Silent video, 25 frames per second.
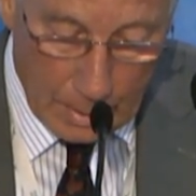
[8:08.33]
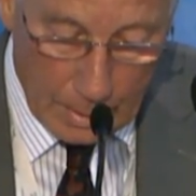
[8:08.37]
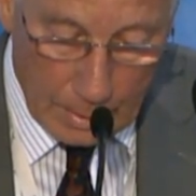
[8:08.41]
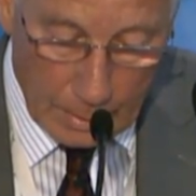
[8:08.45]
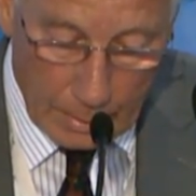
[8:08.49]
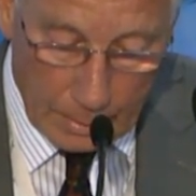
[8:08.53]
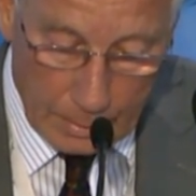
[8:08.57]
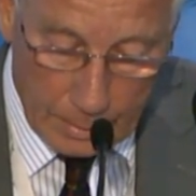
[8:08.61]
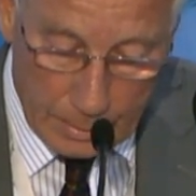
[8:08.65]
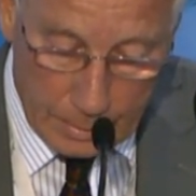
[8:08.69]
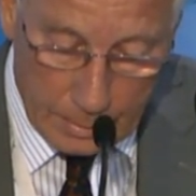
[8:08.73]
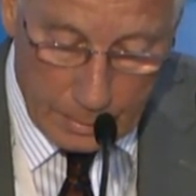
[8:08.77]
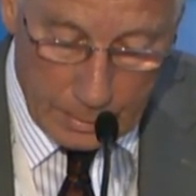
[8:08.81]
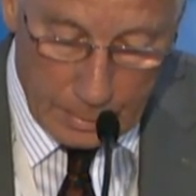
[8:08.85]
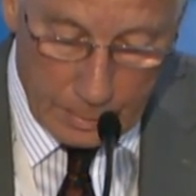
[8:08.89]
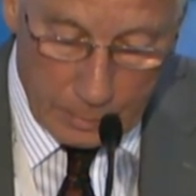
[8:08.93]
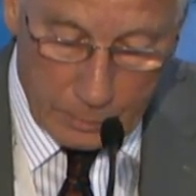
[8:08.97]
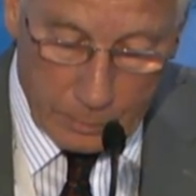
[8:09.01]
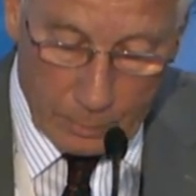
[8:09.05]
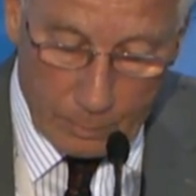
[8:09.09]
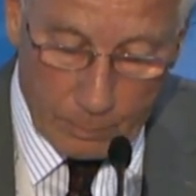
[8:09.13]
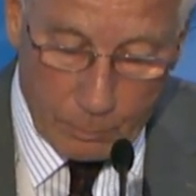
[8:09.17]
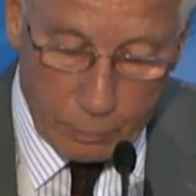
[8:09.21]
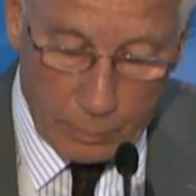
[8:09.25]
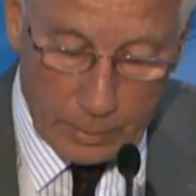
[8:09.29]
Indeed,
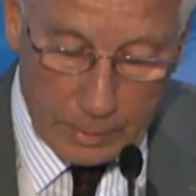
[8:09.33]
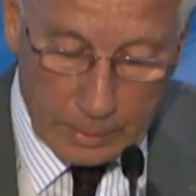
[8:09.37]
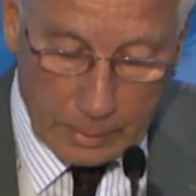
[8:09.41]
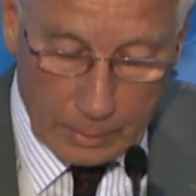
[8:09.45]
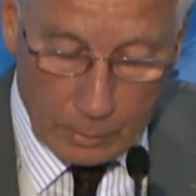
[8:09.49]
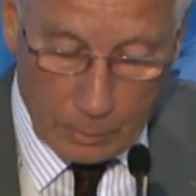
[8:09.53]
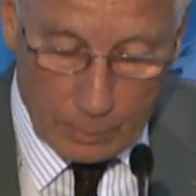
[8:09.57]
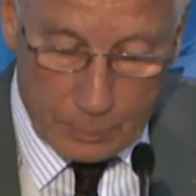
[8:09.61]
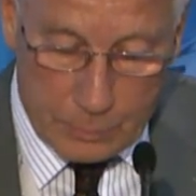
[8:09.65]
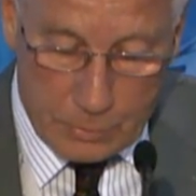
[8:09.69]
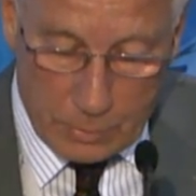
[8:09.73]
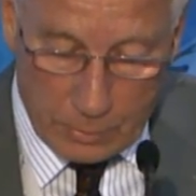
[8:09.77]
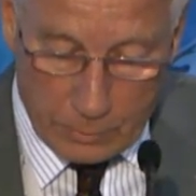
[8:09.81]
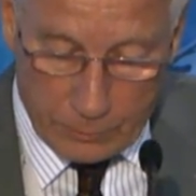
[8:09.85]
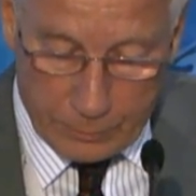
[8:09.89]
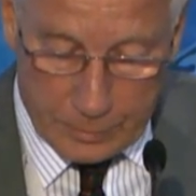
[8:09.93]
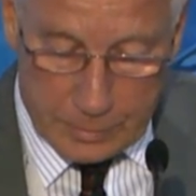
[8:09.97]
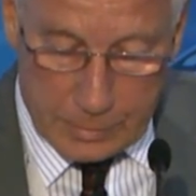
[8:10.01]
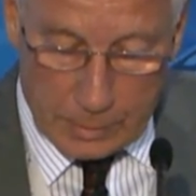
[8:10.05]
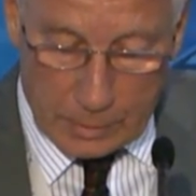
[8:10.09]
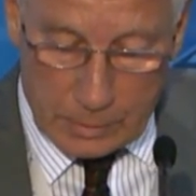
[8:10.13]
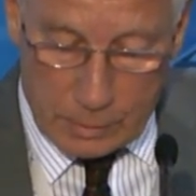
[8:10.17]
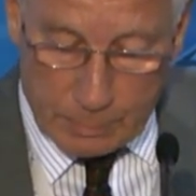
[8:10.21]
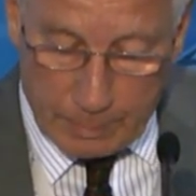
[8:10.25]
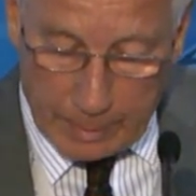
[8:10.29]
political observers
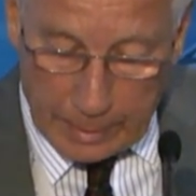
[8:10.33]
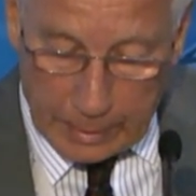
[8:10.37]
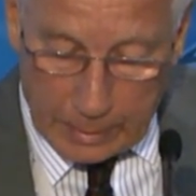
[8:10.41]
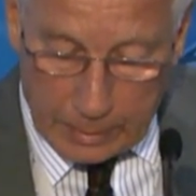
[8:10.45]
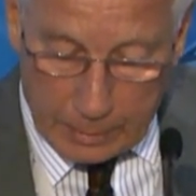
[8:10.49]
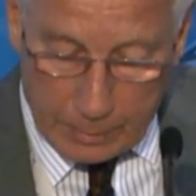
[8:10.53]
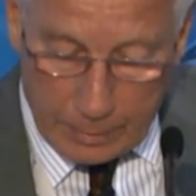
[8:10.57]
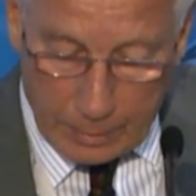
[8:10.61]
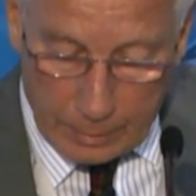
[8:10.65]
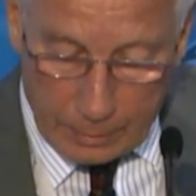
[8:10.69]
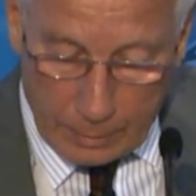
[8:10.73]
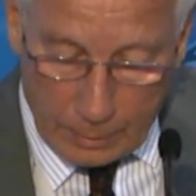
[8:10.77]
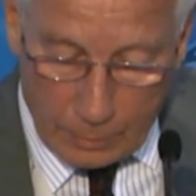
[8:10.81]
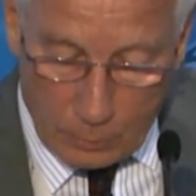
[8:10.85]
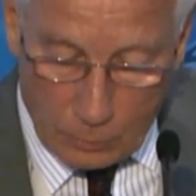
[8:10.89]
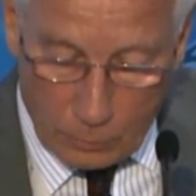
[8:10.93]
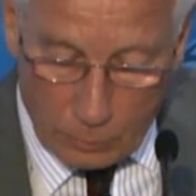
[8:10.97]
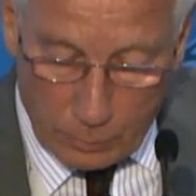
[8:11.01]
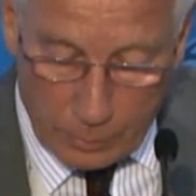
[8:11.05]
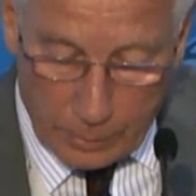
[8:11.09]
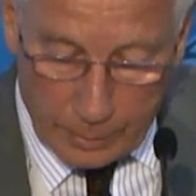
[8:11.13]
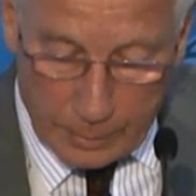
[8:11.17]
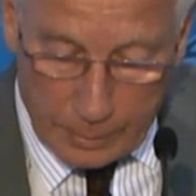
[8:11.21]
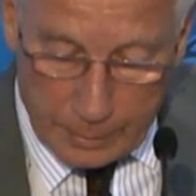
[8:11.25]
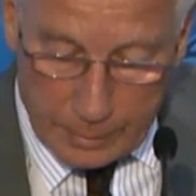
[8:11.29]
expect that the
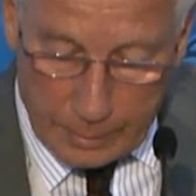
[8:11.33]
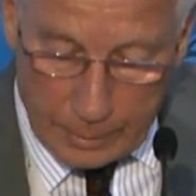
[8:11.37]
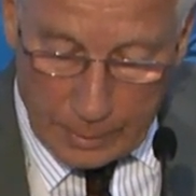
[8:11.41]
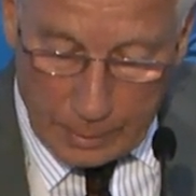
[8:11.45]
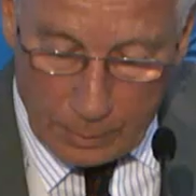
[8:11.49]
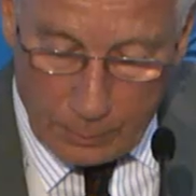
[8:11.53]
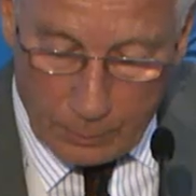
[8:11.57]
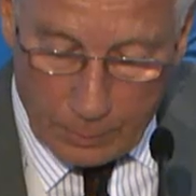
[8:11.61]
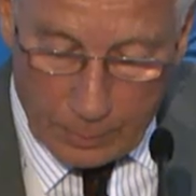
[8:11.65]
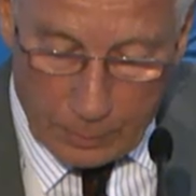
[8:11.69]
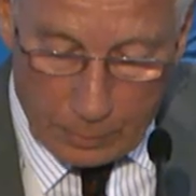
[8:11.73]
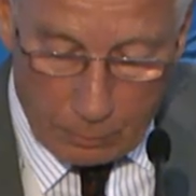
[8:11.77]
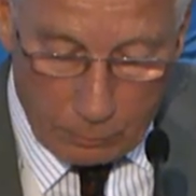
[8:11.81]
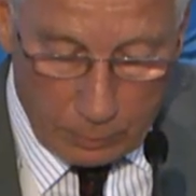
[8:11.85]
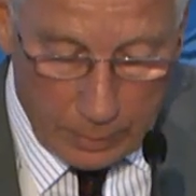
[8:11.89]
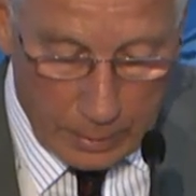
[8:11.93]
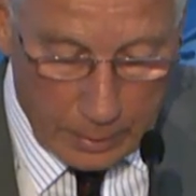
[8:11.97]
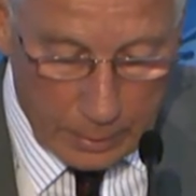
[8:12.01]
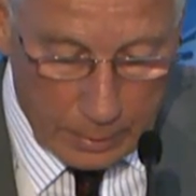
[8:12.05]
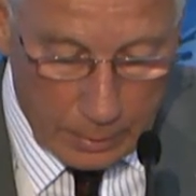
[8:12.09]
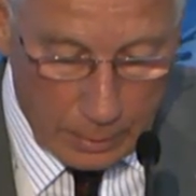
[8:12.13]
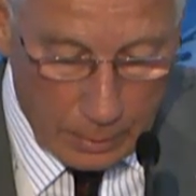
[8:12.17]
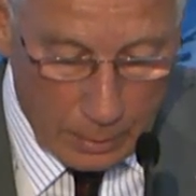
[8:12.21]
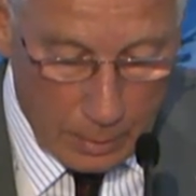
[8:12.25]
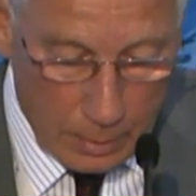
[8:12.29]
nuclear deal with
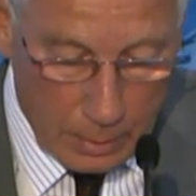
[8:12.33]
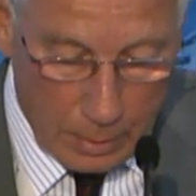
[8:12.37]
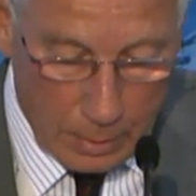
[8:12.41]
Iran